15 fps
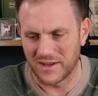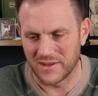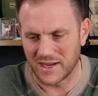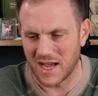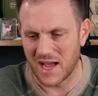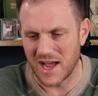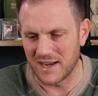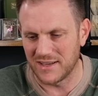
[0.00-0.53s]
Like
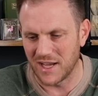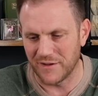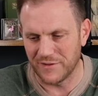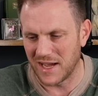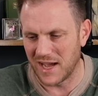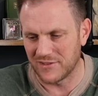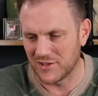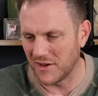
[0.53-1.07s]
I
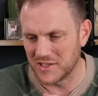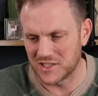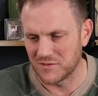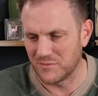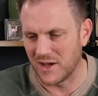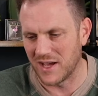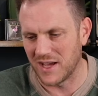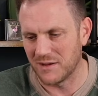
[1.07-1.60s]
taught this to
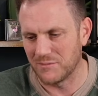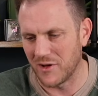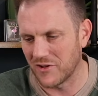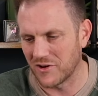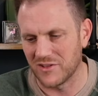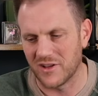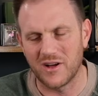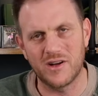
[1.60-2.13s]
my
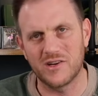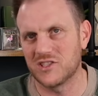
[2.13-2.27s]
mother-in-law.